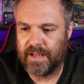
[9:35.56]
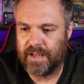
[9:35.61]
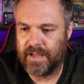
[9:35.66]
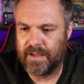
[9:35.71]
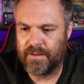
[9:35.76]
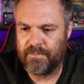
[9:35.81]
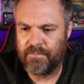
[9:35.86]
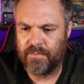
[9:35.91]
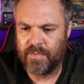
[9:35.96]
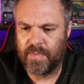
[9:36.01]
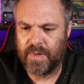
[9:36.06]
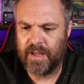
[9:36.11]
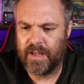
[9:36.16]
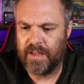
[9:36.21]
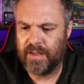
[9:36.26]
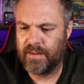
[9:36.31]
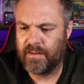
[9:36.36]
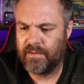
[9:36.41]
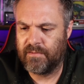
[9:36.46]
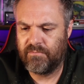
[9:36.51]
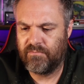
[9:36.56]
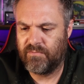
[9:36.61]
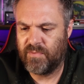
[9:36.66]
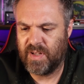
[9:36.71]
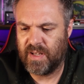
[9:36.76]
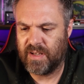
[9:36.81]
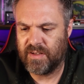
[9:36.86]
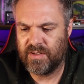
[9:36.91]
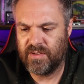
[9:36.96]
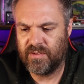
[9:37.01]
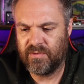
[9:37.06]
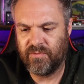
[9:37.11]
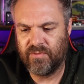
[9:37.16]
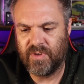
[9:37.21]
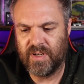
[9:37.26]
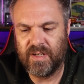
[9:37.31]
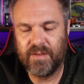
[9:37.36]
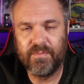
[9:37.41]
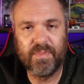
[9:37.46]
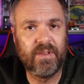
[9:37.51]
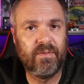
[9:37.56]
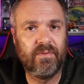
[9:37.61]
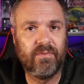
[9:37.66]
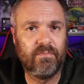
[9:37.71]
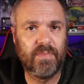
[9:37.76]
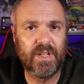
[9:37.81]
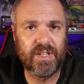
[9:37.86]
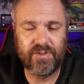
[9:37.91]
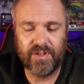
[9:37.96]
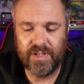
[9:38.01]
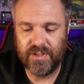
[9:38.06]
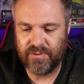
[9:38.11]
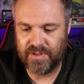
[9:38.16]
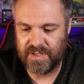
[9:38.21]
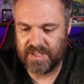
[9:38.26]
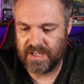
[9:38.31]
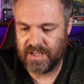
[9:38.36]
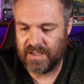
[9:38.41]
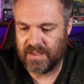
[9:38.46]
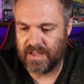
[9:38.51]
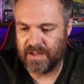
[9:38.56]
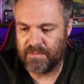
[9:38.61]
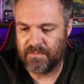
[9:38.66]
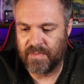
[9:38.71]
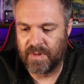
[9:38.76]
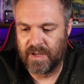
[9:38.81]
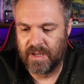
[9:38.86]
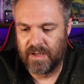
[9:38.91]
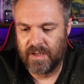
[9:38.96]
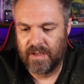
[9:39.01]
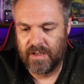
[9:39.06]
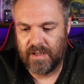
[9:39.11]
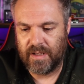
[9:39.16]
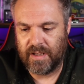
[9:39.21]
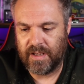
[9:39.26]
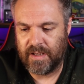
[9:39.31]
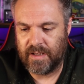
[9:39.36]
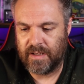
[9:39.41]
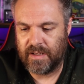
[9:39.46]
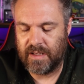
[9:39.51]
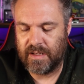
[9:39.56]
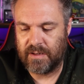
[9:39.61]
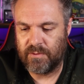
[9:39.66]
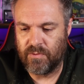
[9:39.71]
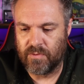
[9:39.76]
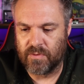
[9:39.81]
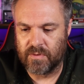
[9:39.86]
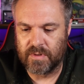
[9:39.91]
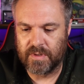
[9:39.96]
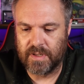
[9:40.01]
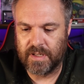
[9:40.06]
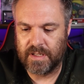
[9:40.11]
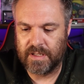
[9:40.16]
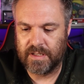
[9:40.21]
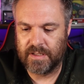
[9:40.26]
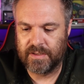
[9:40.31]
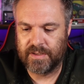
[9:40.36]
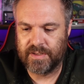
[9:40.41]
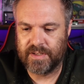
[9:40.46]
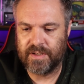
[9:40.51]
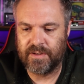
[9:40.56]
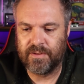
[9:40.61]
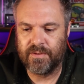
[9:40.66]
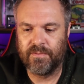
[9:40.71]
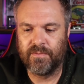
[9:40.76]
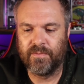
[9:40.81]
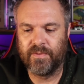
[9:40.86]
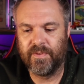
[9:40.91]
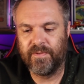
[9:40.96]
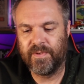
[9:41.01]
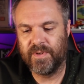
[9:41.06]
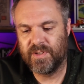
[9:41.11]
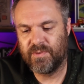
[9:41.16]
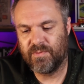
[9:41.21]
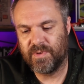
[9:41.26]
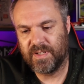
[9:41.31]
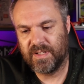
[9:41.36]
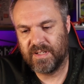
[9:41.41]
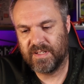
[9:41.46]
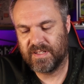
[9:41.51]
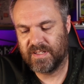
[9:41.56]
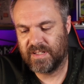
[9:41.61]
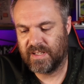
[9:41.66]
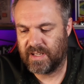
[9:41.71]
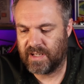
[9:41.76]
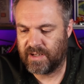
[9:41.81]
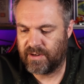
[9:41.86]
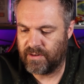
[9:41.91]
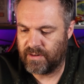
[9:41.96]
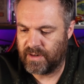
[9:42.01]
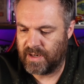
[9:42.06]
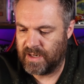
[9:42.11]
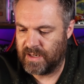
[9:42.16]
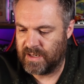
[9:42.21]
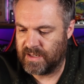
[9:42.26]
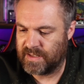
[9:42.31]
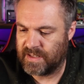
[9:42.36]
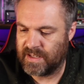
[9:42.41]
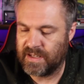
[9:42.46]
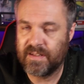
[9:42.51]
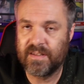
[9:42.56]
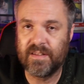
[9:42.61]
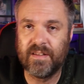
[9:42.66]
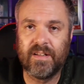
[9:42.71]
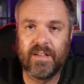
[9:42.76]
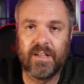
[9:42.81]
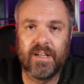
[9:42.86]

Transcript: um, and there hasn't really been much interest in them uh, at all. Uh, so the first one is the Acura N S X, the